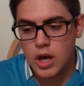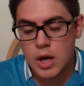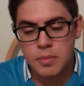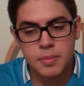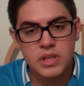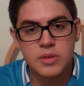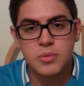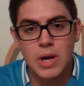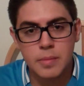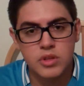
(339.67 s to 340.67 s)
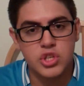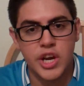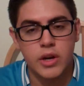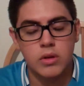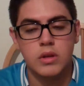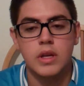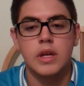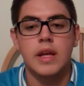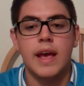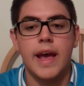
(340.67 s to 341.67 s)
But please subscribe to the channel.
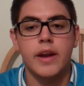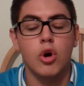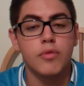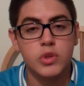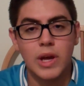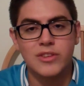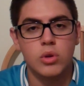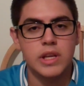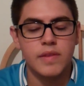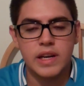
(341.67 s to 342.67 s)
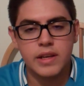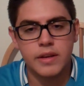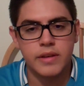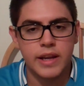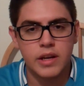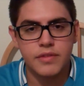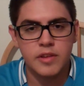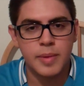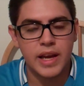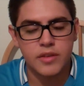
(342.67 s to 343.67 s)
And hopefully you guys don't leave any negative feedback.